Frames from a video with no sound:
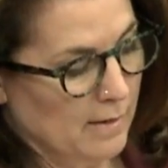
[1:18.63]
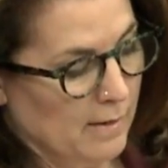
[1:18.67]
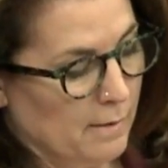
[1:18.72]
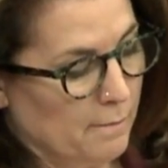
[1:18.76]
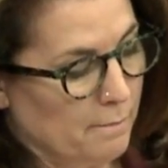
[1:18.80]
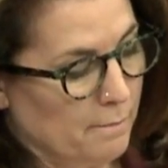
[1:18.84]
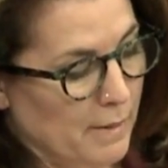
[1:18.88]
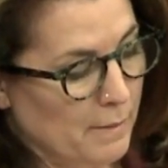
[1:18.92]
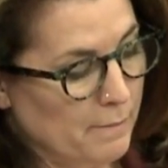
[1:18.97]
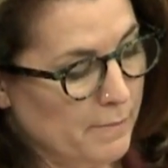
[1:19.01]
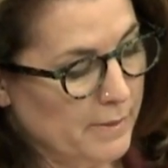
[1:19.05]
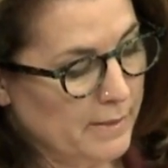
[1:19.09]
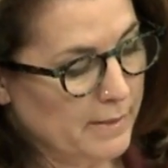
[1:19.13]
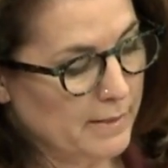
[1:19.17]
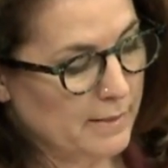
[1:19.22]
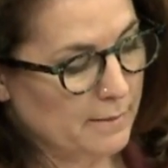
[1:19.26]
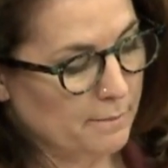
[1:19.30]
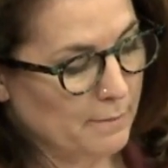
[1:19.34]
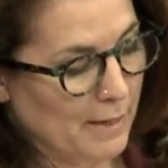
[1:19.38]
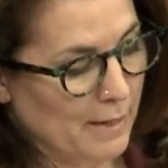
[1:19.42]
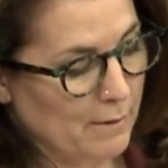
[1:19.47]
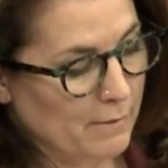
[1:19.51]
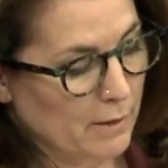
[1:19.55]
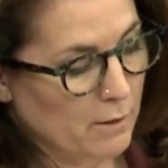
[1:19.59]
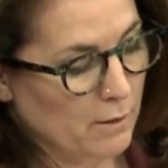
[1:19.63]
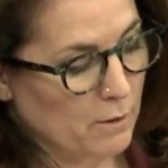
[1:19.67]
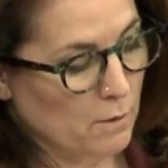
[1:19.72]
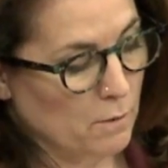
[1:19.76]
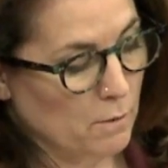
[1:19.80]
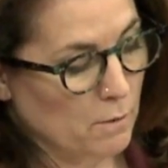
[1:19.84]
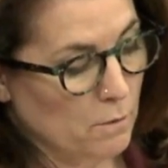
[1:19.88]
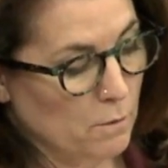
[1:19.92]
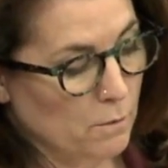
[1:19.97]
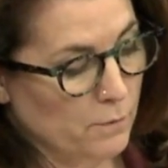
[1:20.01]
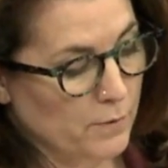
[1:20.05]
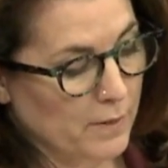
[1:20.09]
Members may
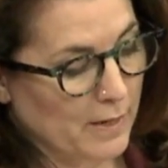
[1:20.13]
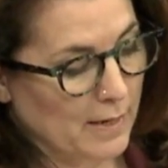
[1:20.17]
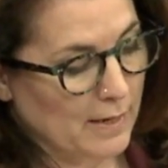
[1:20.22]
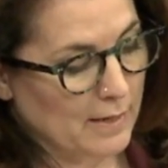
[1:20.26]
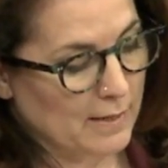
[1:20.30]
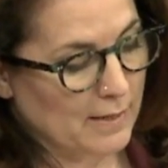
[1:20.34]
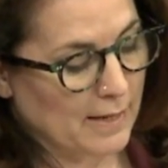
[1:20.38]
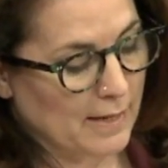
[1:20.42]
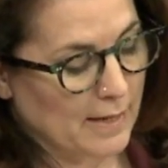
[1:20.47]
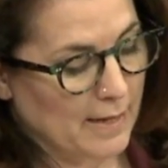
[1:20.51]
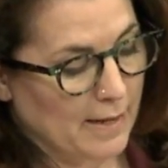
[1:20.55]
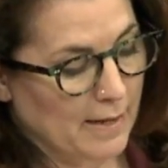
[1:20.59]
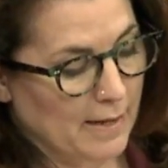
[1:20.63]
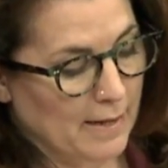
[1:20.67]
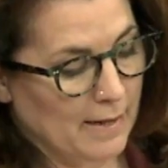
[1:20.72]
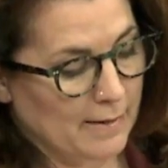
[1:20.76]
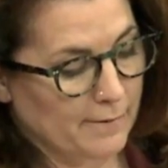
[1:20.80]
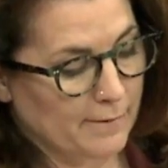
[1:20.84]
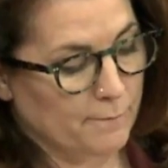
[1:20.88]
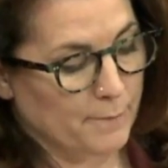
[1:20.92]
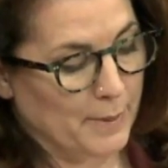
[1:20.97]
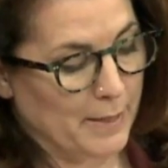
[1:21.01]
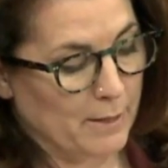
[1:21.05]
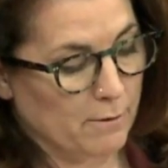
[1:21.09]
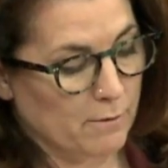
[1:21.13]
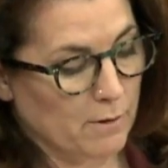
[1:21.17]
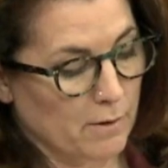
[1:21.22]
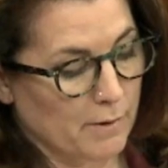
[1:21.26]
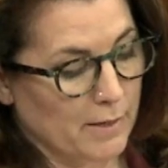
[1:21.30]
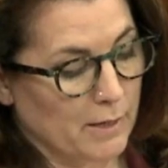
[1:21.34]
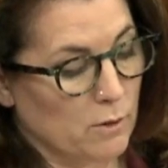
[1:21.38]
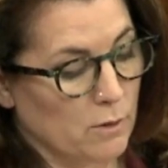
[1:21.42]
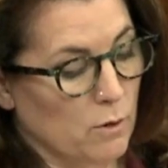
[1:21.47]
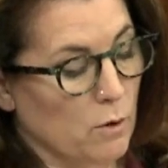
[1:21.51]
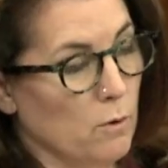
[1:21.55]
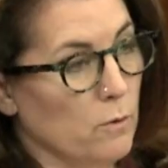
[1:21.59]
recall that there have been
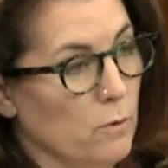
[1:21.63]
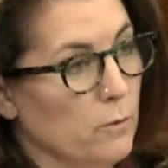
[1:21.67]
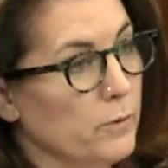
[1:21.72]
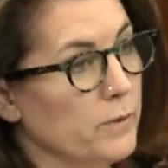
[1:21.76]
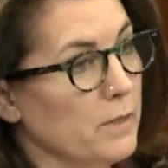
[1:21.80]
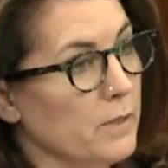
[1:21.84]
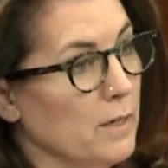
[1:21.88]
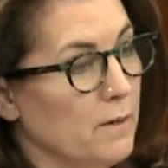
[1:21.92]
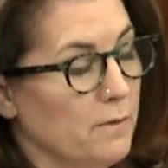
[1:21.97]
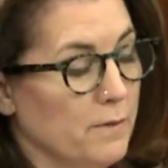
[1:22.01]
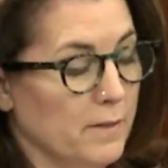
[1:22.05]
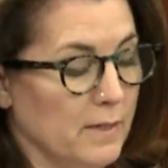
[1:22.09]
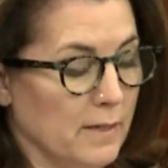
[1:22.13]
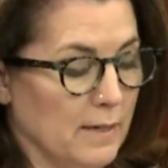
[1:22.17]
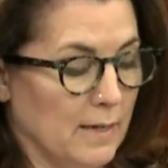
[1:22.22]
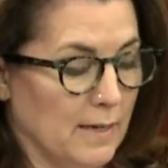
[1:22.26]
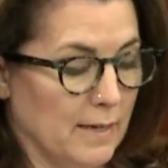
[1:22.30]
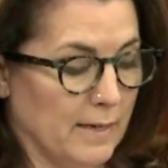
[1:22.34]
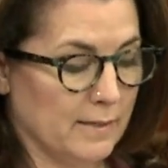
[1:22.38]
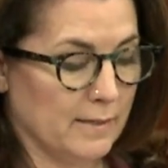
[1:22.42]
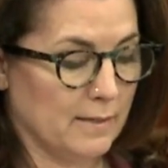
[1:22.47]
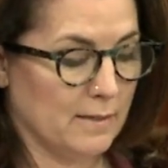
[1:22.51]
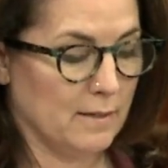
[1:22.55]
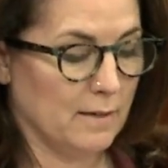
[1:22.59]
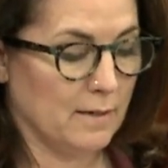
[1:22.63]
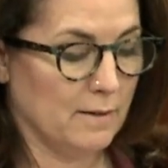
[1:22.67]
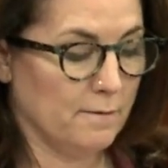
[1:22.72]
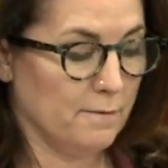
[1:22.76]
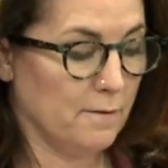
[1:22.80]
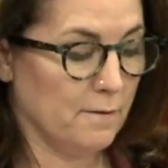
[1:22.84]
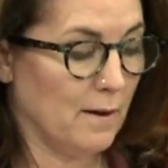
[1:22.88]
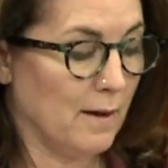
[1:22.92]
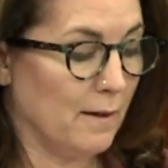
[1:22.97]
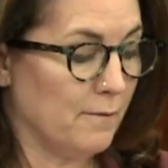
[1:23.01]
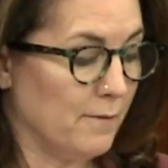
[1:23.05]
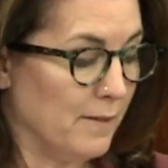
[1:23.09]
growing calls over the last
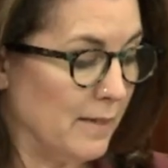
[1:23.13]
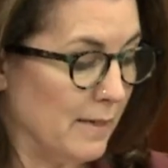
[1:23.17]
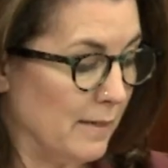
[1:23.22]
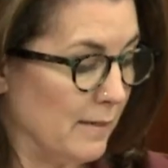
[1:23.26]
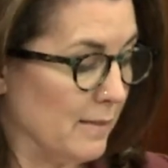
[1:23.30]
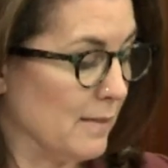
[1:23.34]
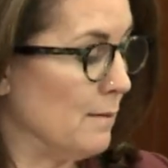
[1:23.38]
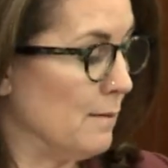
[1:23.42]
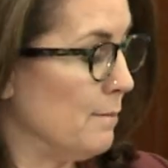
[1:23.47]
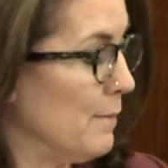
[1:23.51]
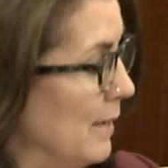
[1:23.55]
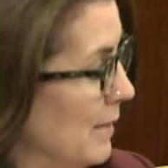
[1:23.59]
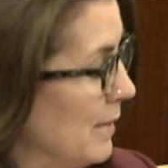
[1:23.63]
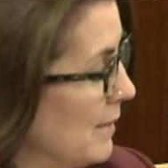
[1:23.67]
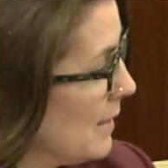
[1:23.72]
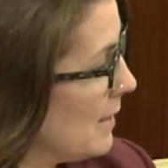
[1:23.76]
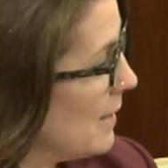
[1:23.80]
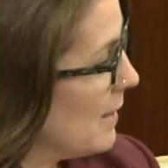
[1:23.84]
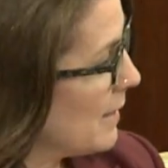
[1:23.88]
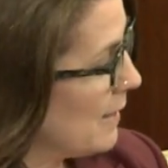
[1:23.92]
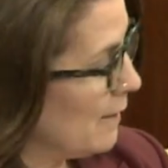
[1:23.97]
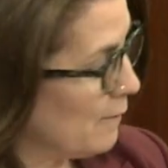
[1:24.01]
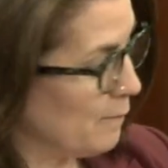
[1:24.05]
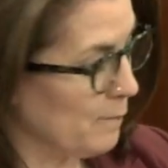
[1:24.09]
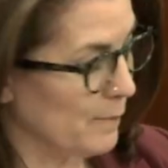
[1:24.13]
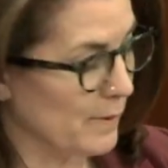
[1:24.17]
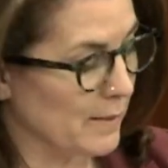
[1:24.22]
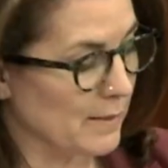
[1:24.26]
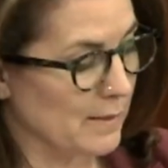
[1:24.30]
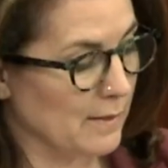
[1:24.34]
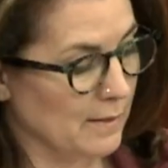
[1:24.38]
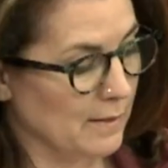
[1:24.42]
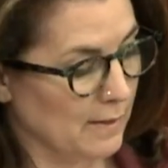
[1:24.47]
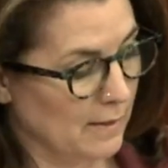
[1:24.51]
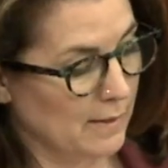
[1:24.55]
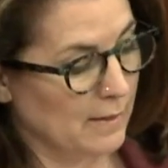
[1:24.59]
5 years demanding the
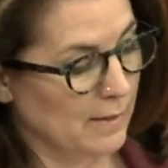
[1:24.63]
government